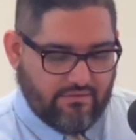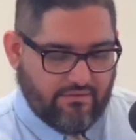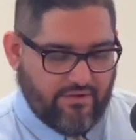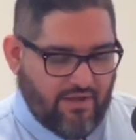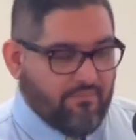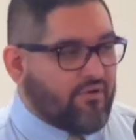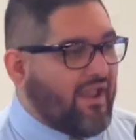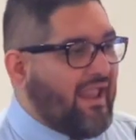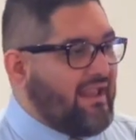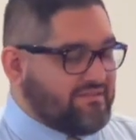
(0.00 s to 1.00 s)
Number
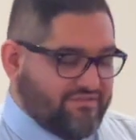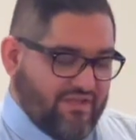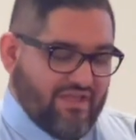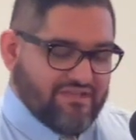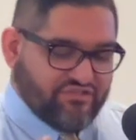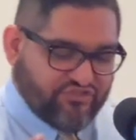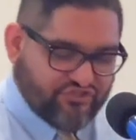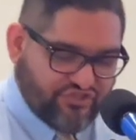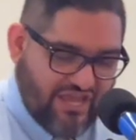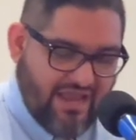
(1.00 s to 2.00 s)
eight,
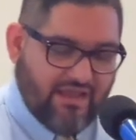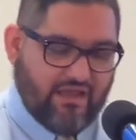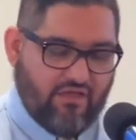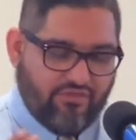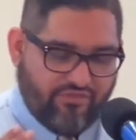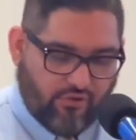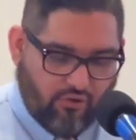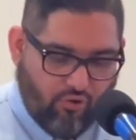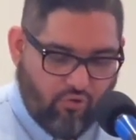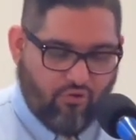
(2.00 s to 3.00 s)
seek the
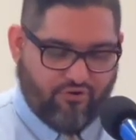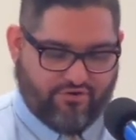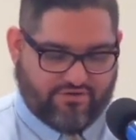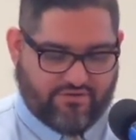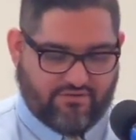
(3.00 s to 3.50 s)
Lord.